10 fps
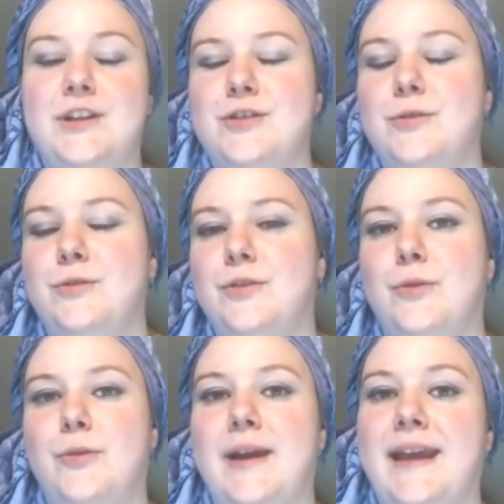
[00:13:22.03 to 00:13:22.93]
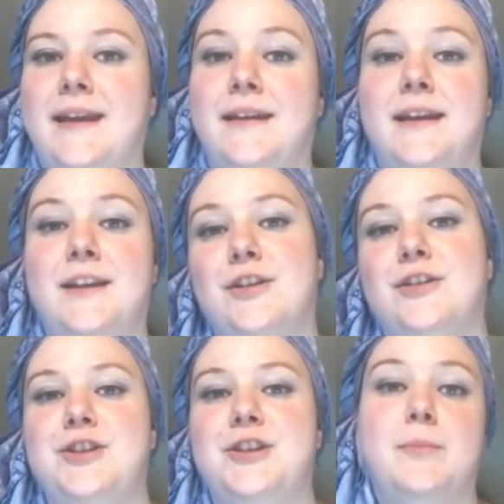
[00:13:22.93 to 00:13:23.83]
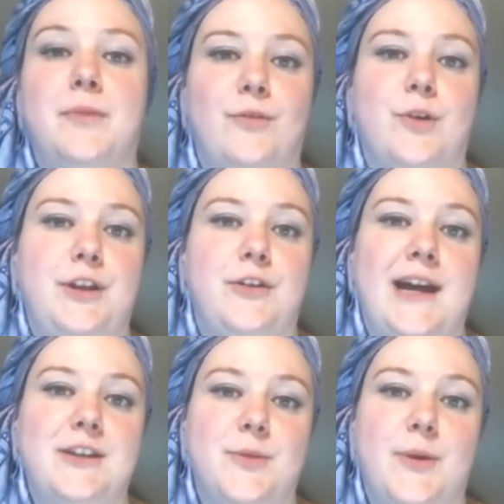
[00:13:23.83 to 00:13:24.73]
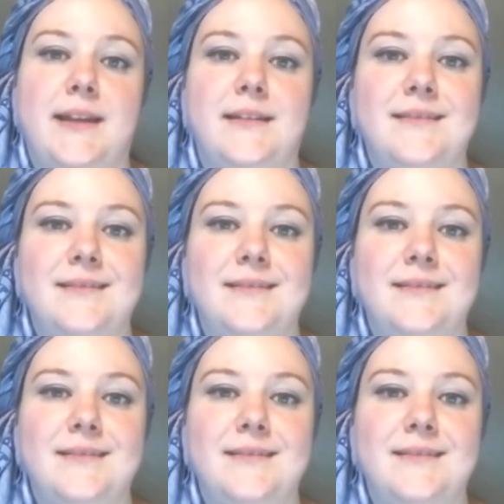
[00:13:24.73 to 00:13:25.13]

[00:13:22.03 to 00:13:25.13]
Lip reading: you do an internship before you graduated?